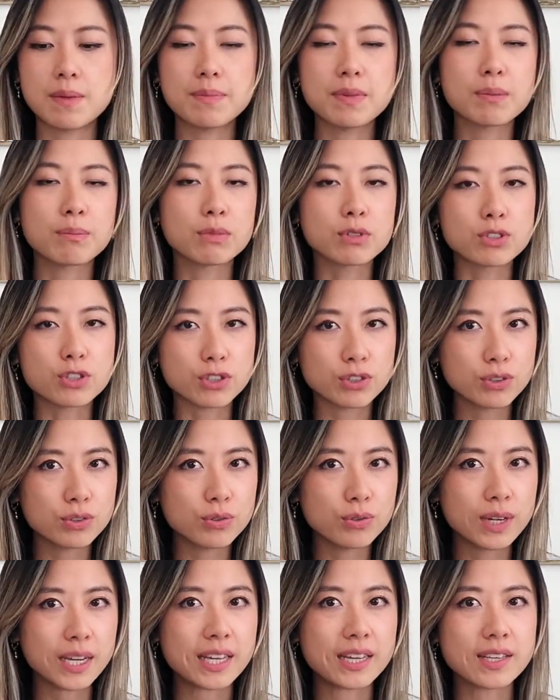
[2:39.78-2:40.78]
number
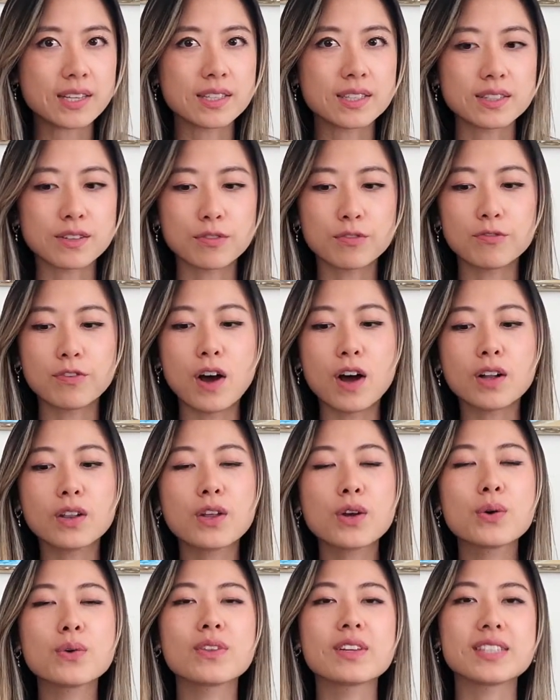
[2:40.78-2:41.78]
two is
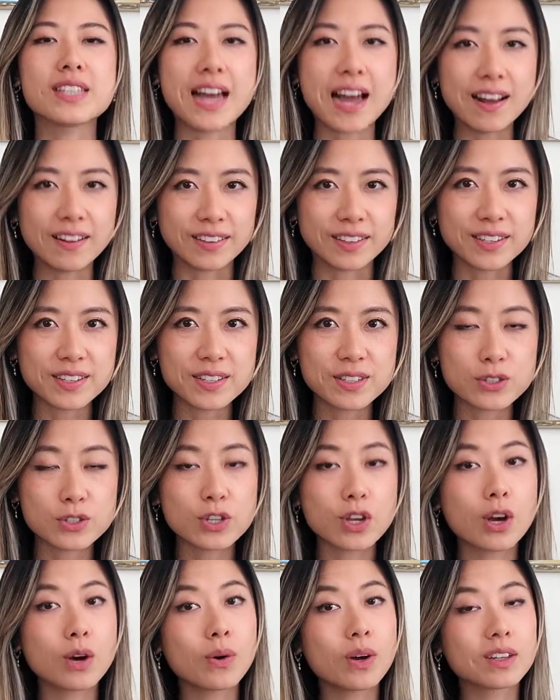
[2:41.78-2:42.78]
follow the talent.
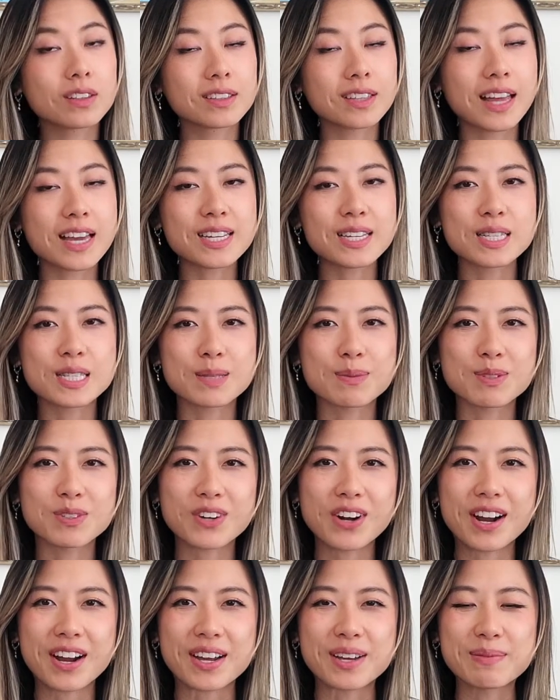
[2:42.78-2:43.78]
So like and
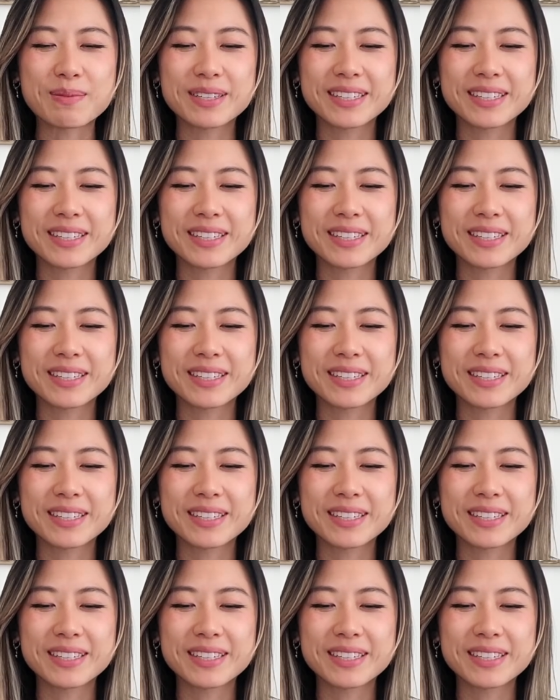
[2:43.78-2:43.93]
subscribe.